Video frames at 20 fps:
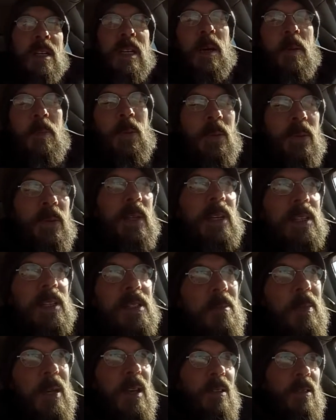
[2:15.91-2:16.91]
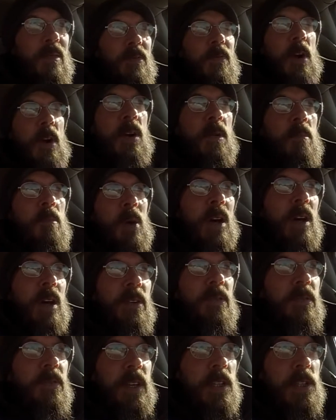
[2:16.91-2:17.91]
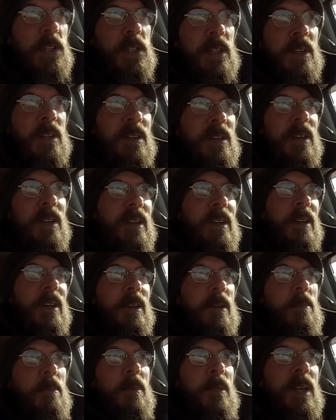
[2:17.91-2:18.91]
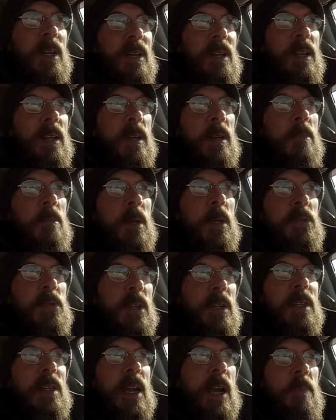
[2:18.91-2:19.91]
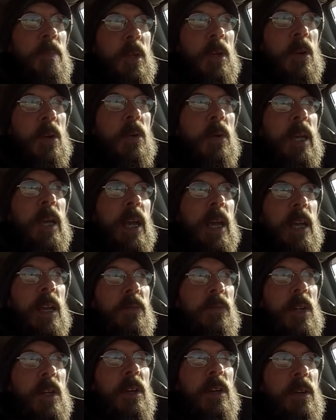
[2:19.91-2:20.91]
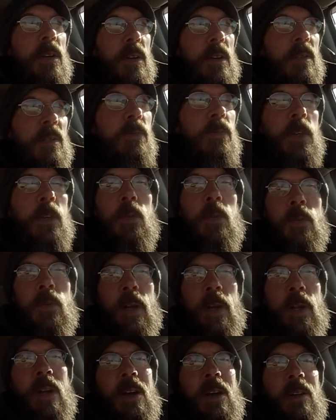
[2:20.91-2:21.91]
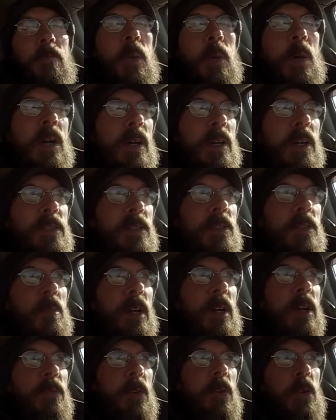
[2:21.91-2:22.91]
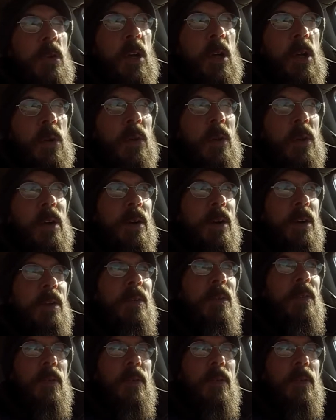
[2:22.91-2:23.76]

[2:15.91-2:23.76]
couple of things about farm pond fishing. Most of the time they're okay if they're field runoff ponds, but if you know they're,